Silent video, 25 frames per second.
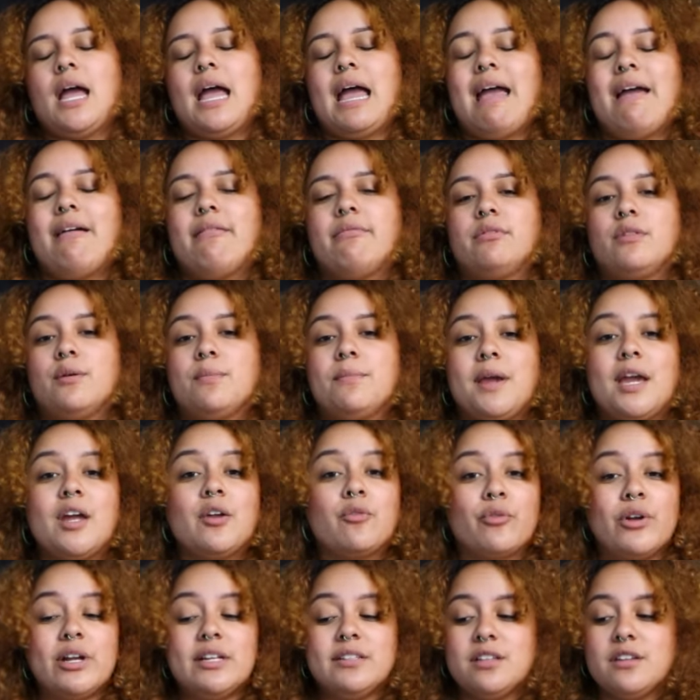And the
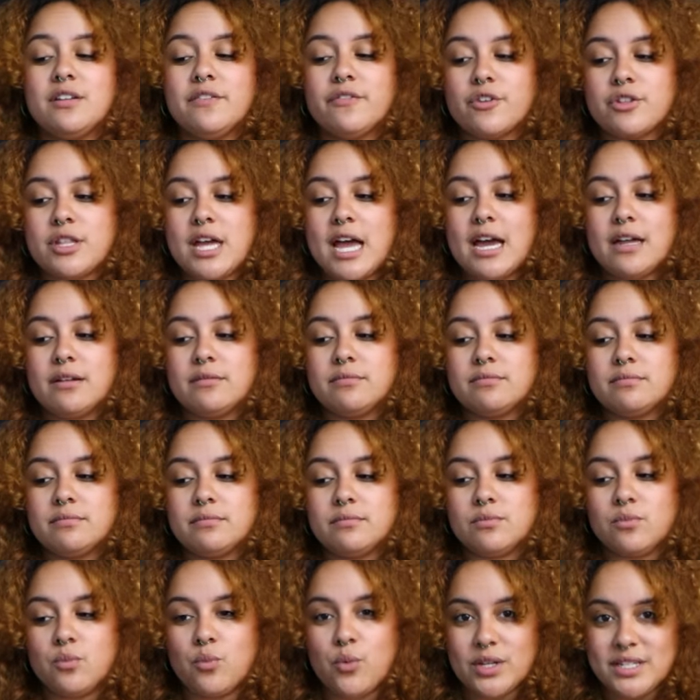main reason for that
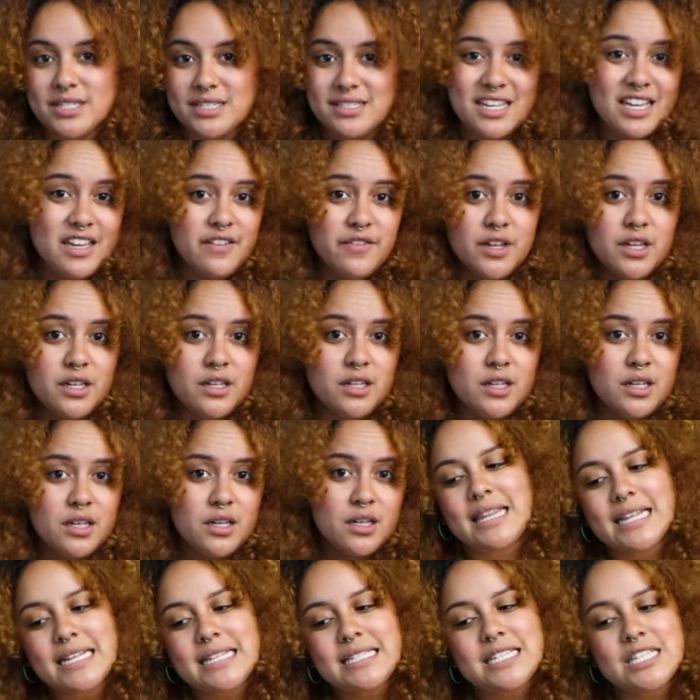was David.
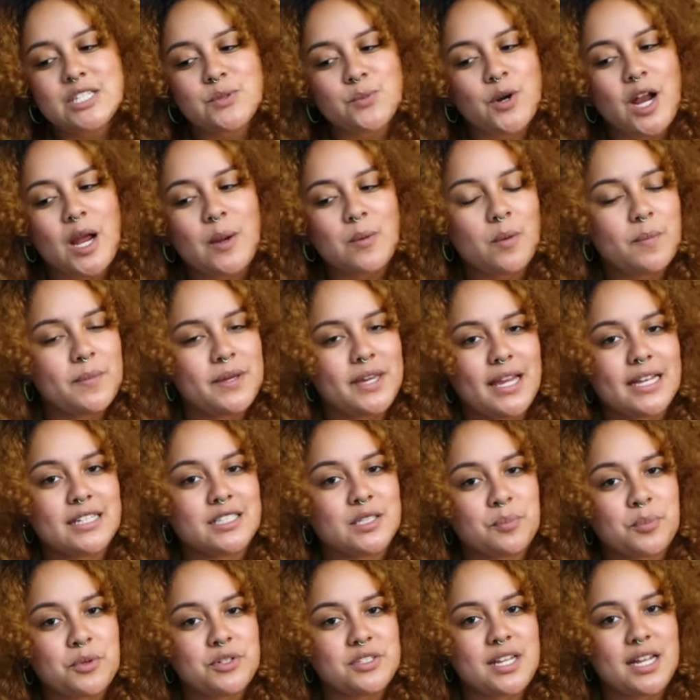This is where I will begin
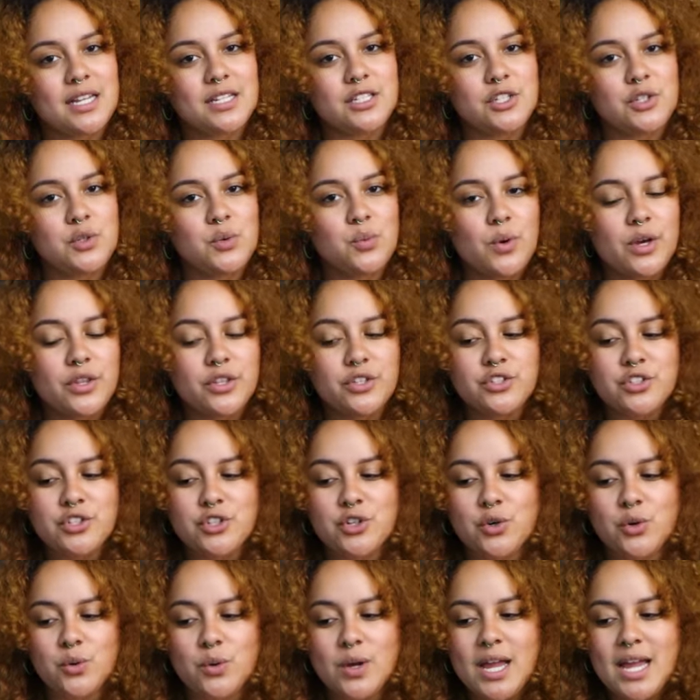to present you with
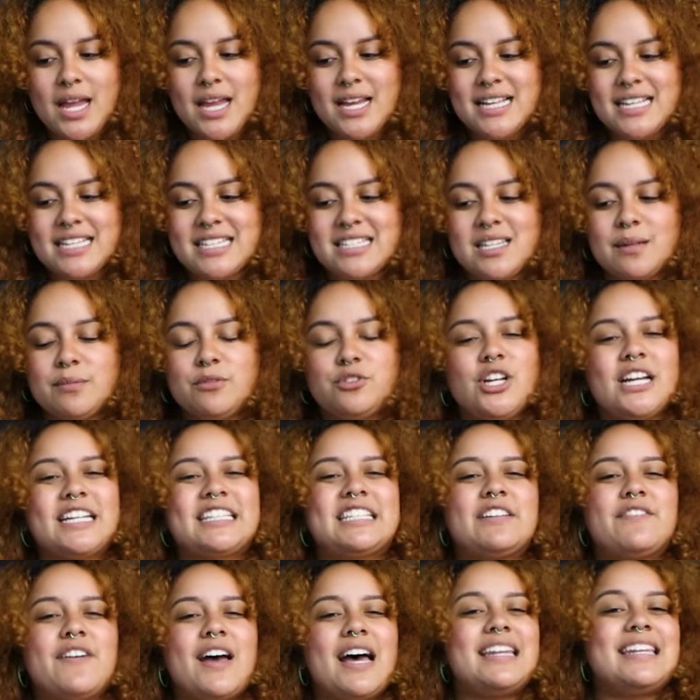two
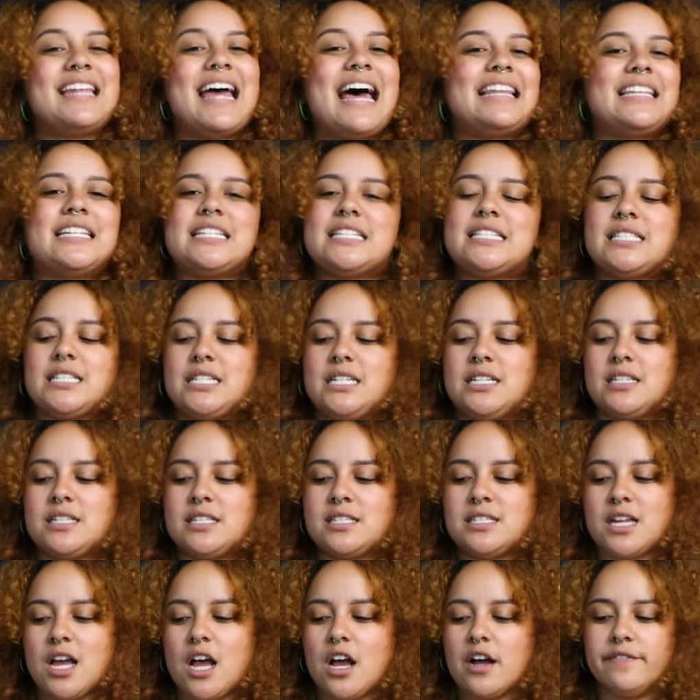subjective
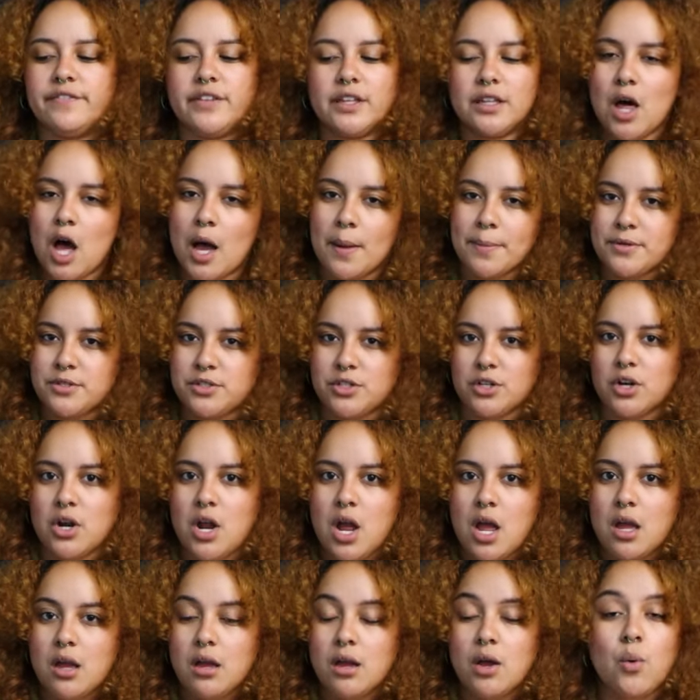analyses of The Lobster.
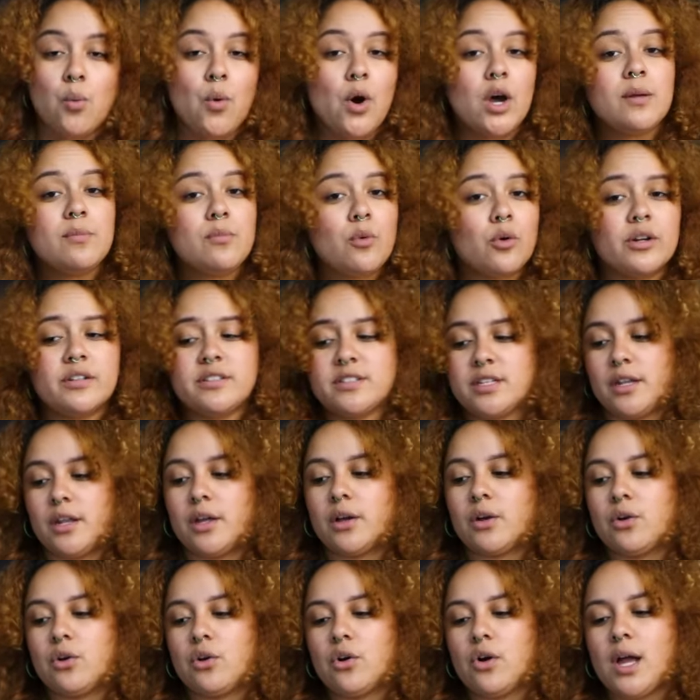One more
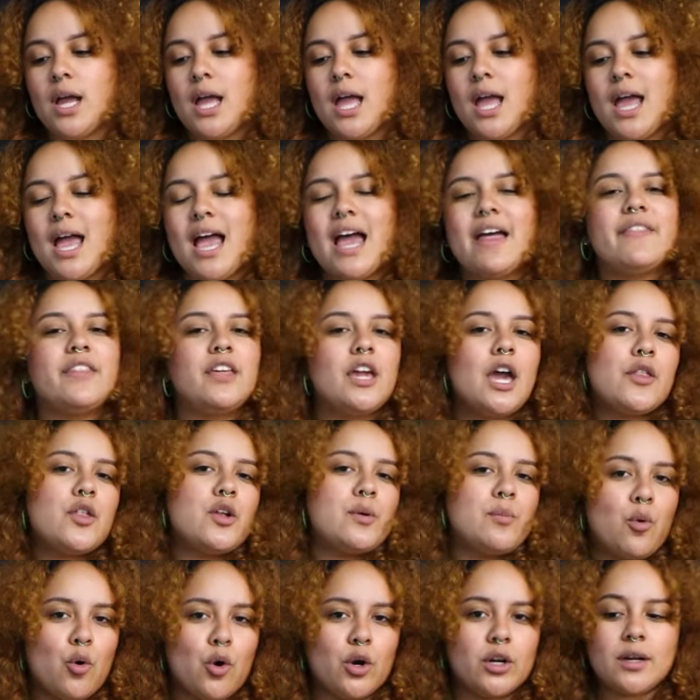cynical, and the
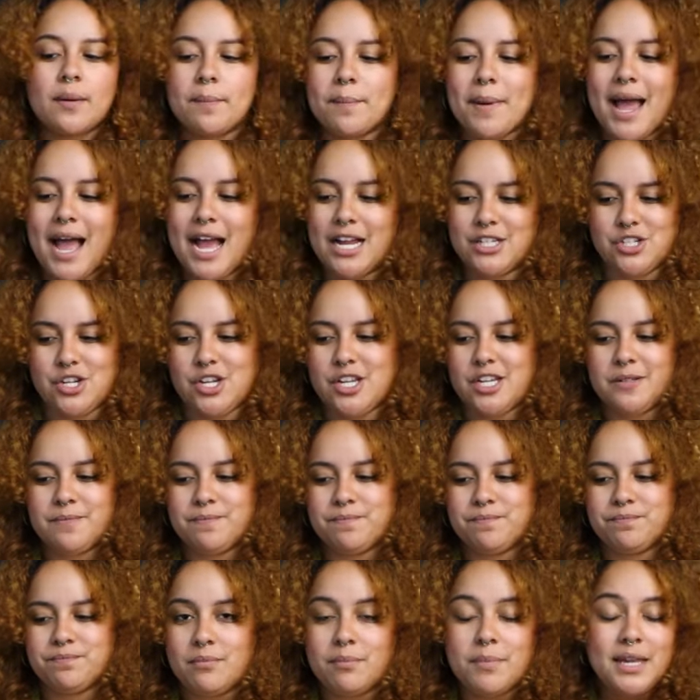other more compassionate.
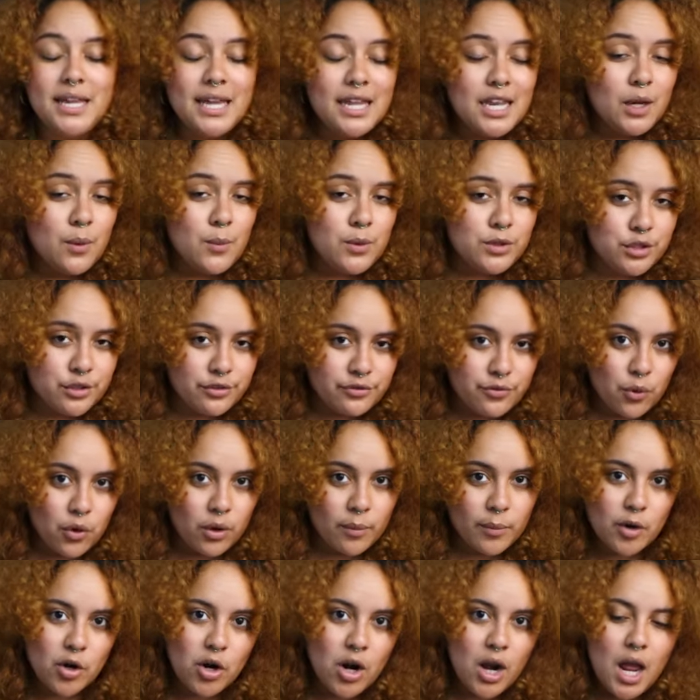Beginning with the
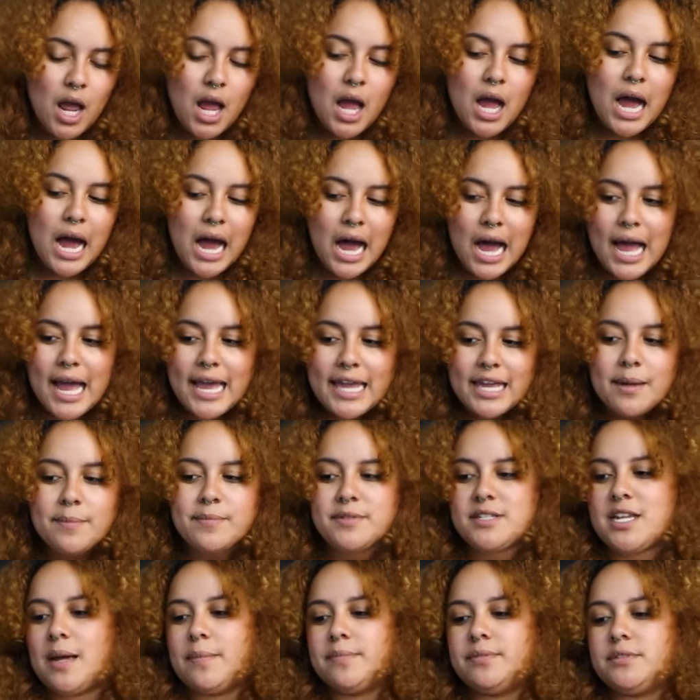former, I
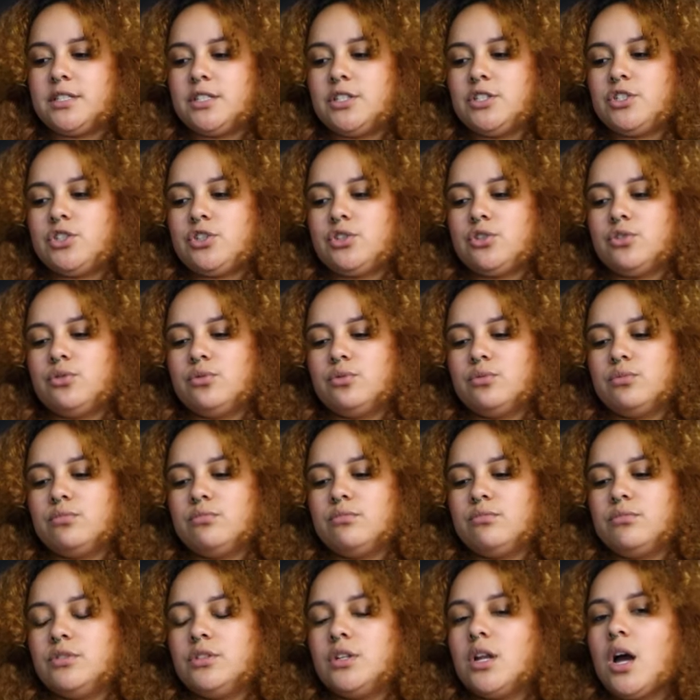am tempted to
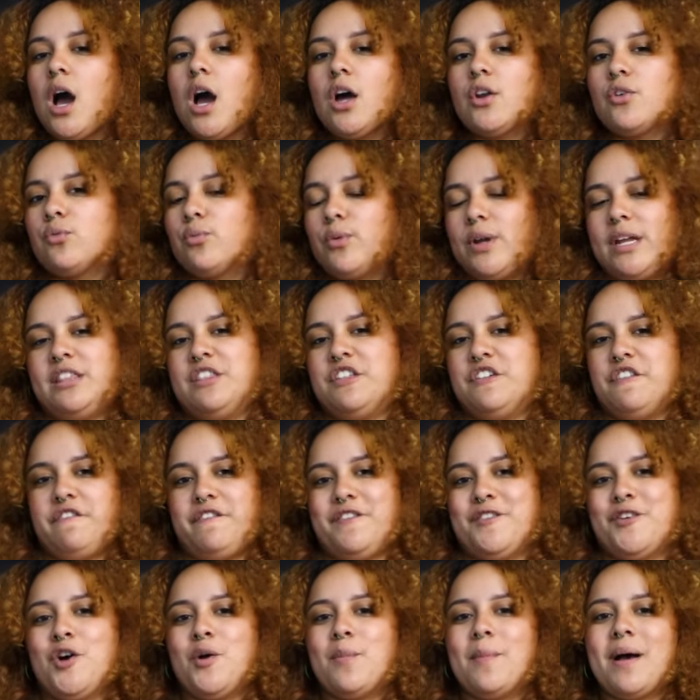not read the
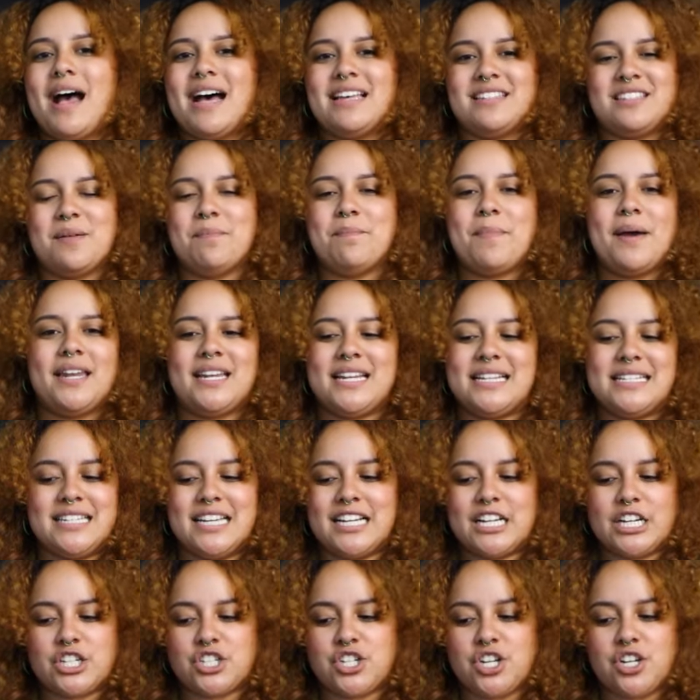film as a
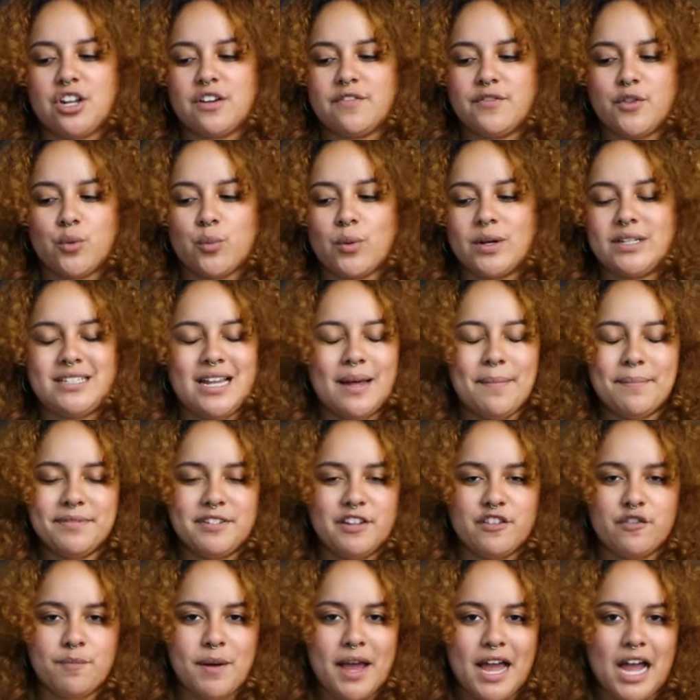benediction of the
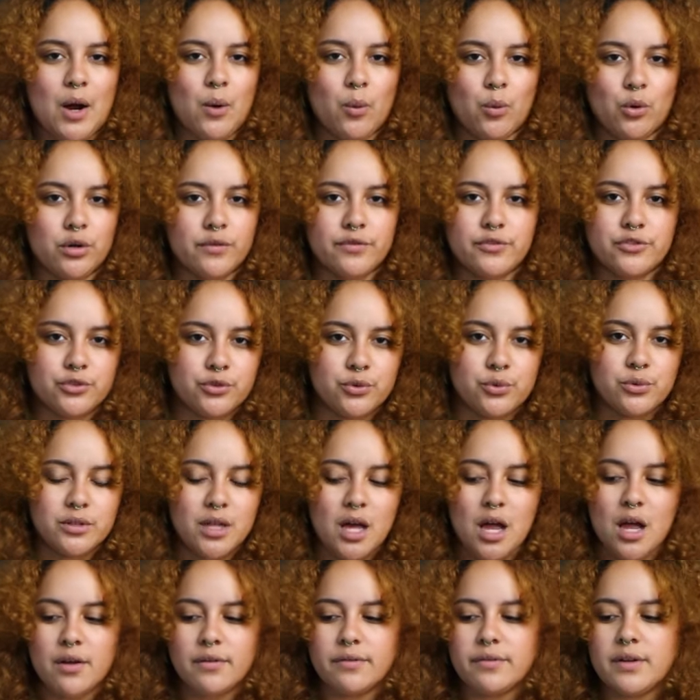redemptive power of true
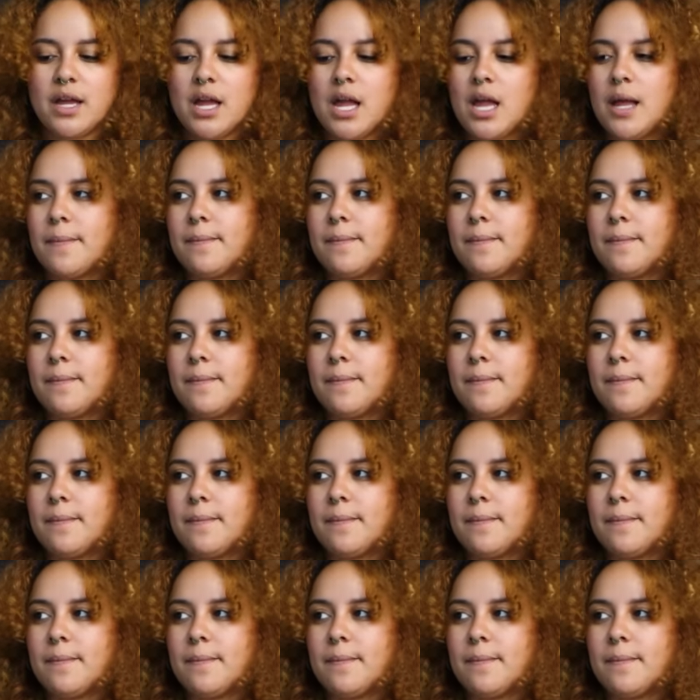love.